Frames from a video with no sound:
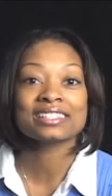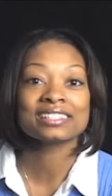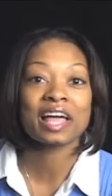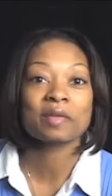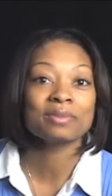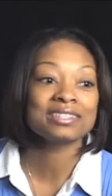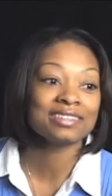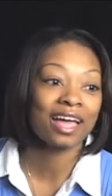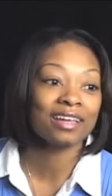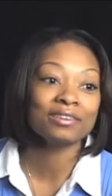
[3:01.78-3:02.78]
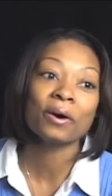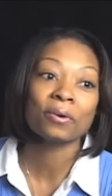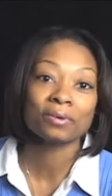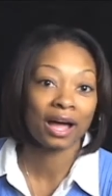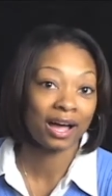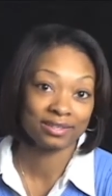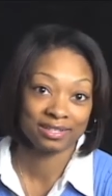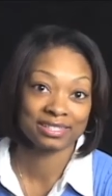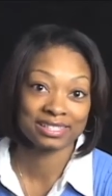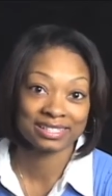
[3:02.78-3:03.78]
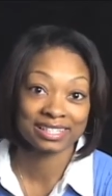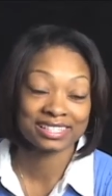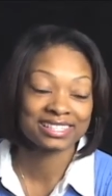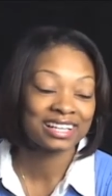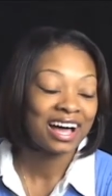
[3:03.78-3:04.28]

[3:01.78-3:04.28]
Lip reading: is like me saying, no, God doesn't exist.